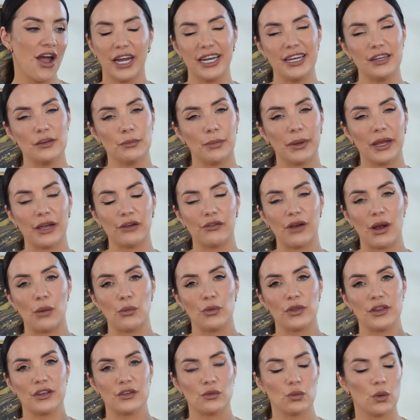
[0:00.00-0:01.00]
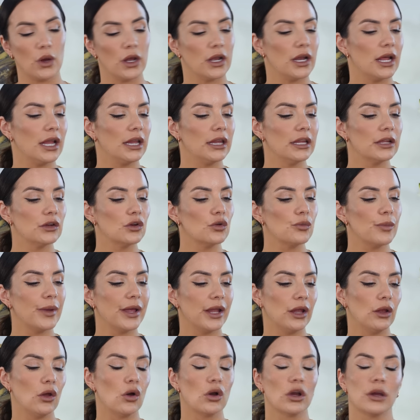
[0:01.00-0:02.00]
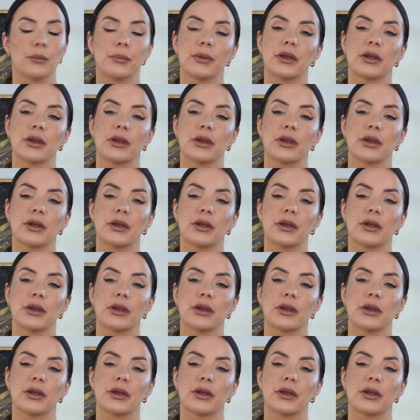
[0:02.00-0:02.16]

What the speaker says: I need to play around with this one a little bit longer